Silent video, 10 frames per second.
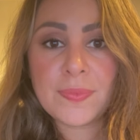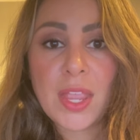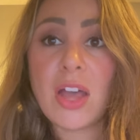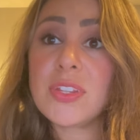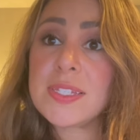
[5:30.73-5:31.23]

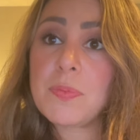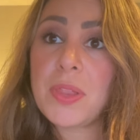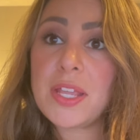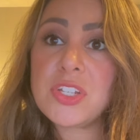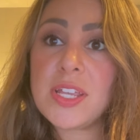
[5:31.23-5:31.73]
On the
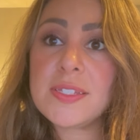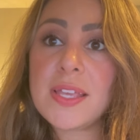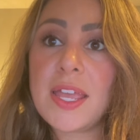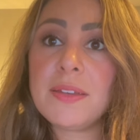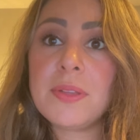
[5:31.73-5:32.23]
supply chain
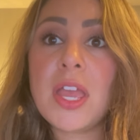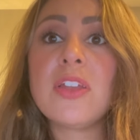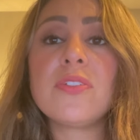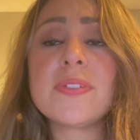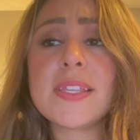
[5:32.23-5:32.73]
side,
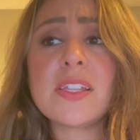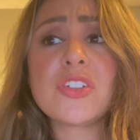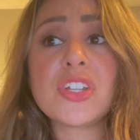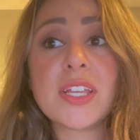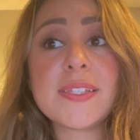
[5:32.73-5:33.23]
New Zealand
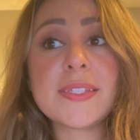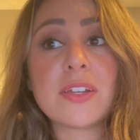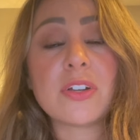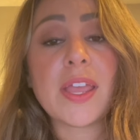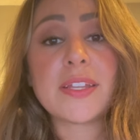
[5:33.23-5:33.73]
should
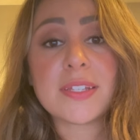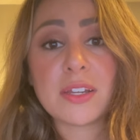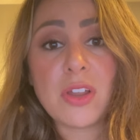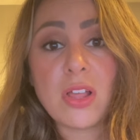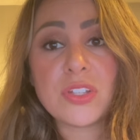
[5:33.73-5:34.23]
consider a
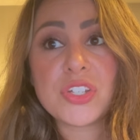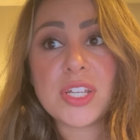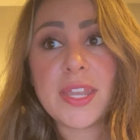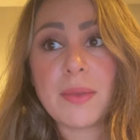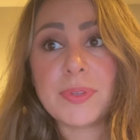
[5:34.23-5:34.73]

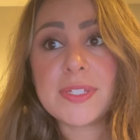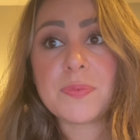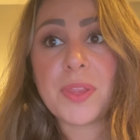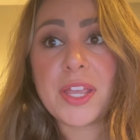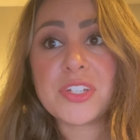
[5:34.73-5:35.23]
technology-enabled
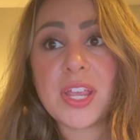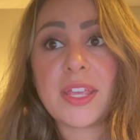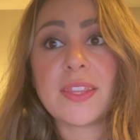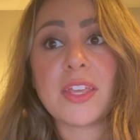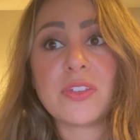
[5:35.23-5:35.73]
supply
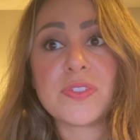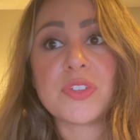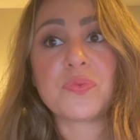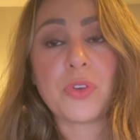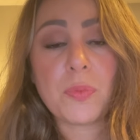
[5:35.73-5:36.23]
chain that
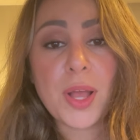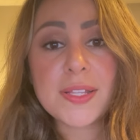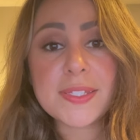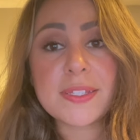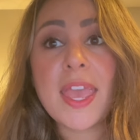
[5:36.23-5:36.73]
uses
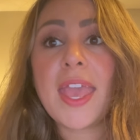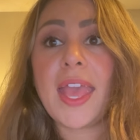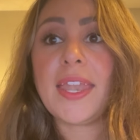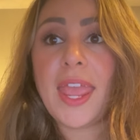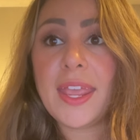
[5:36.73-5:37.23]
robots
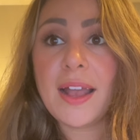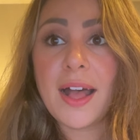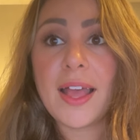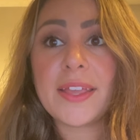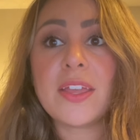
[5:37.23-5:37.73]
and
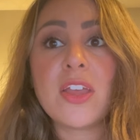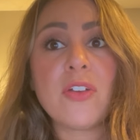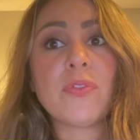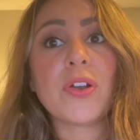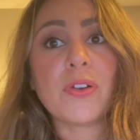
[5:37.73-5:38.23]
AI
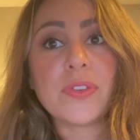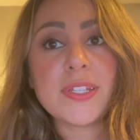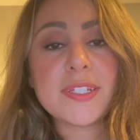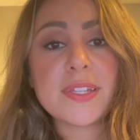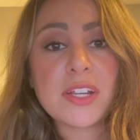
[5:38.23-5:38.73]
for early
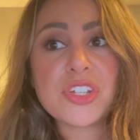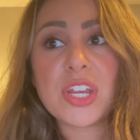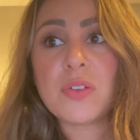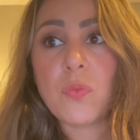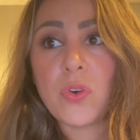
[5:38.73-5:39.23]
detection
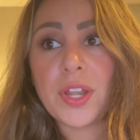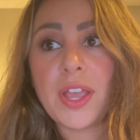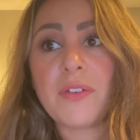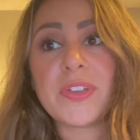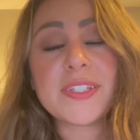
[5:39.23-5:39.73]
and warning
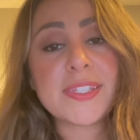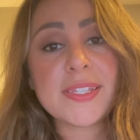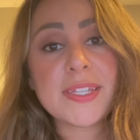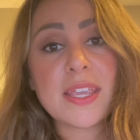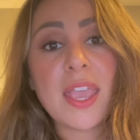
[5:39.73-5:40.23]
of
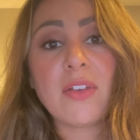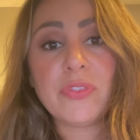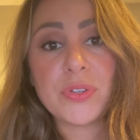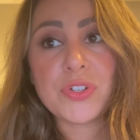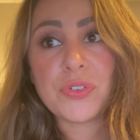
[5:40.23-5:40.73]
existing and
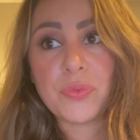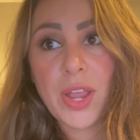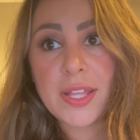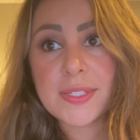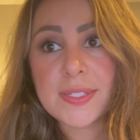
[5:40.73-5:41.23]
future
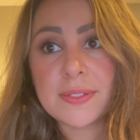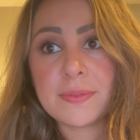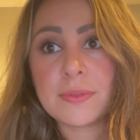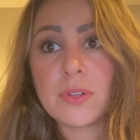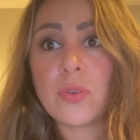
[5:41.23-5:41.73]
threats.
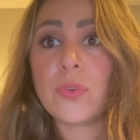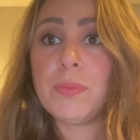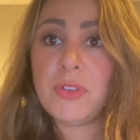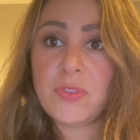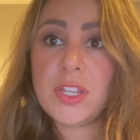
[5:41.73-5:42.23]

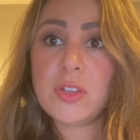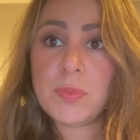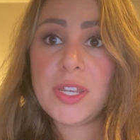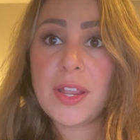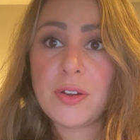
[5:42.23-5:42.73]
Removing
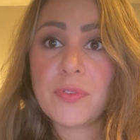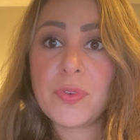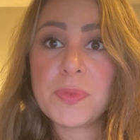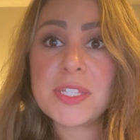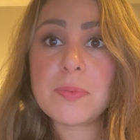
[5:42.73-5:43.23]
human error
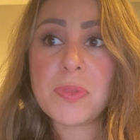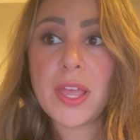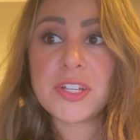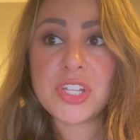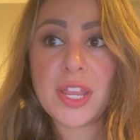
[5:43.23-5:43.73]
from the
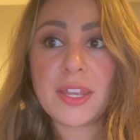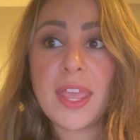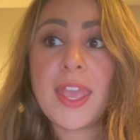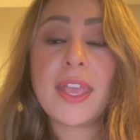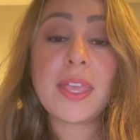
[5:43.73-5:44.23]
supply chain
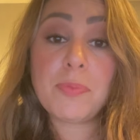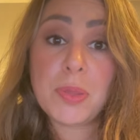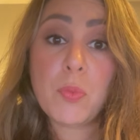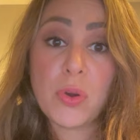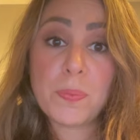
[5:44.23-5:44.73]
can be
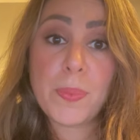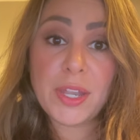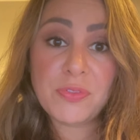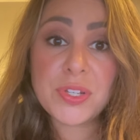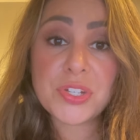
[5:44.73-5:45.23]
more
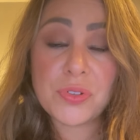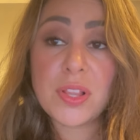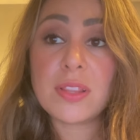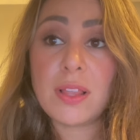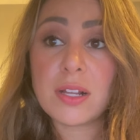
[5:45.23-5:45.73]
beneficial
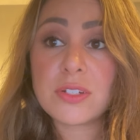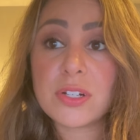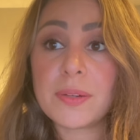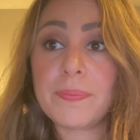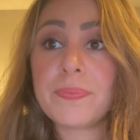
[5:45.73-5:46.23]
long-term.